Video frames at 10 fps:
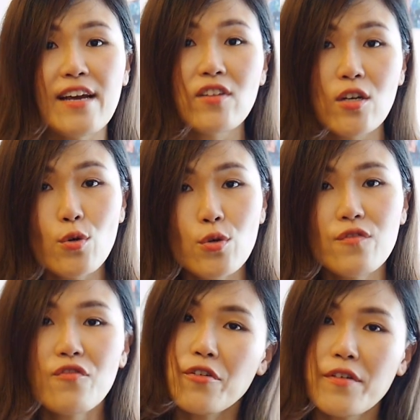have the
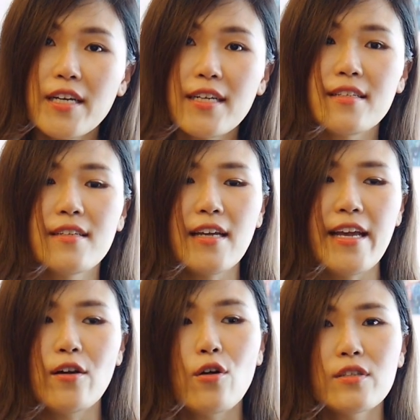loan for it,
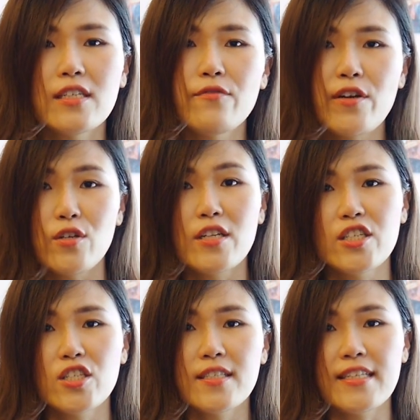and all the
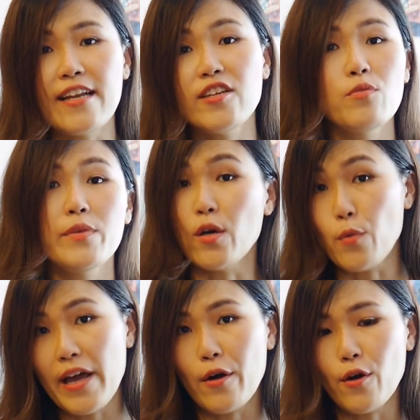regulations that I need to be aware